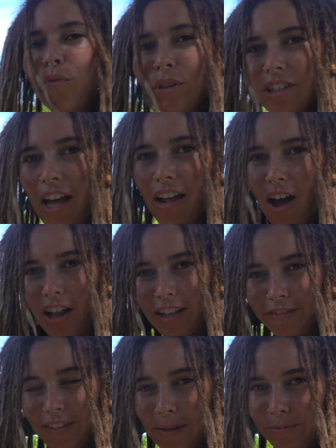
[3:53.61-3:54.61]
Well, not all
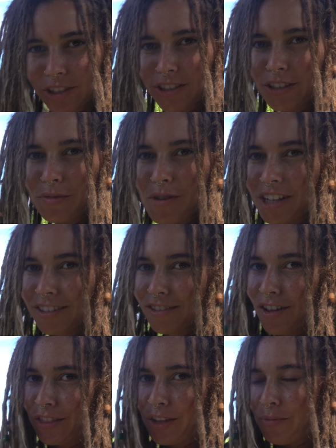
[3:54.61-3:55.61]
of them, just the
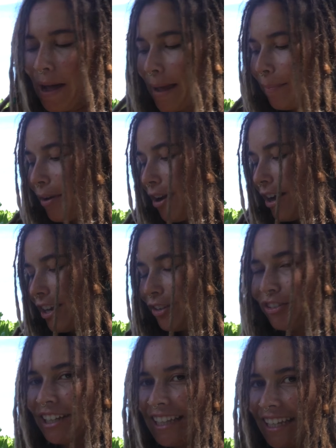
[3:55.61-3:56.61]
ones on the white part,
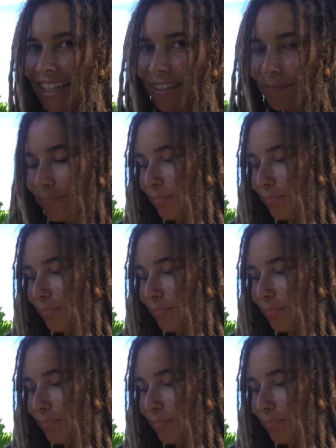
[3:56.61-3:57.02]
really.